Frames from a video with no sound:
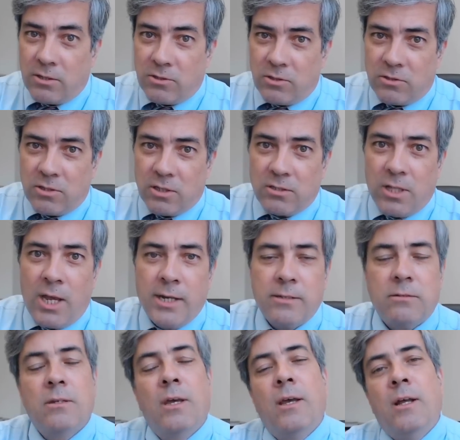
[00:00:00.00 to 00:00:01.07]
There's your six
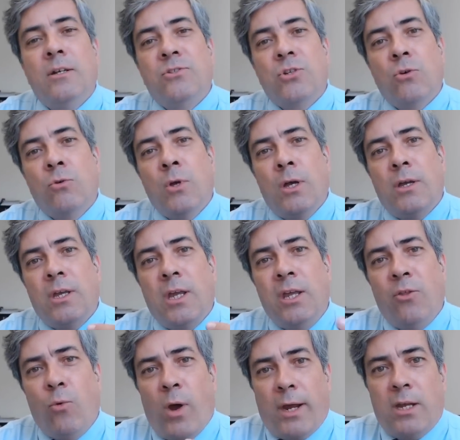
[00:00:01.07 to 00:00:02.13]
lines. So
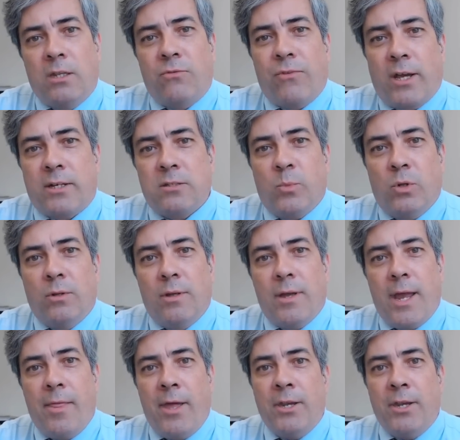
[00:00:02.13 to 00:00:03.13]
either way, it's flexible.